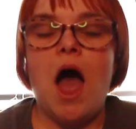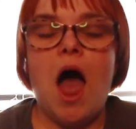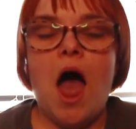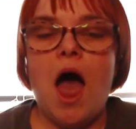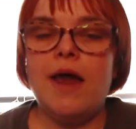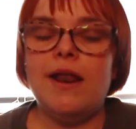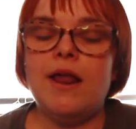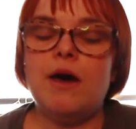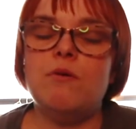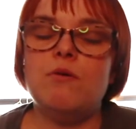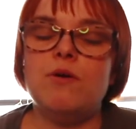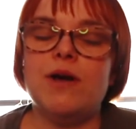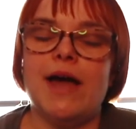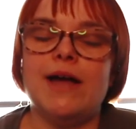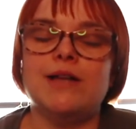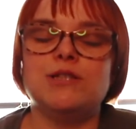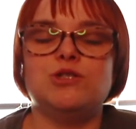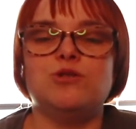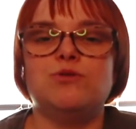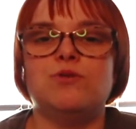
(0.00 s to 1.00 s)
And I will
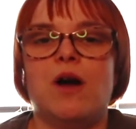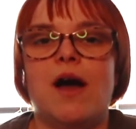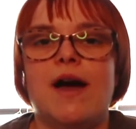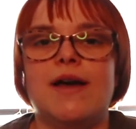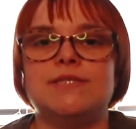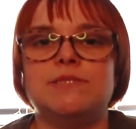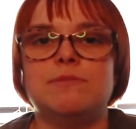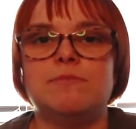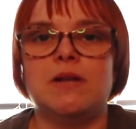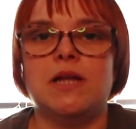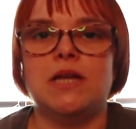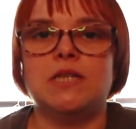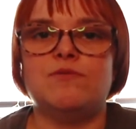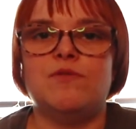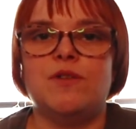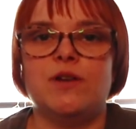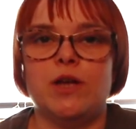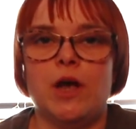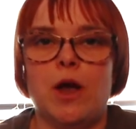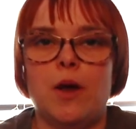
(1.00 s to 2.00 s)
catch you guys in my next
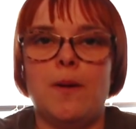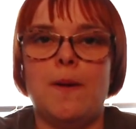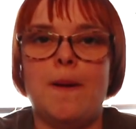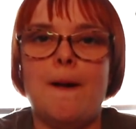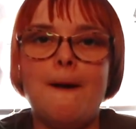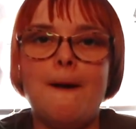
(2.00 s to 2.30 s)
video.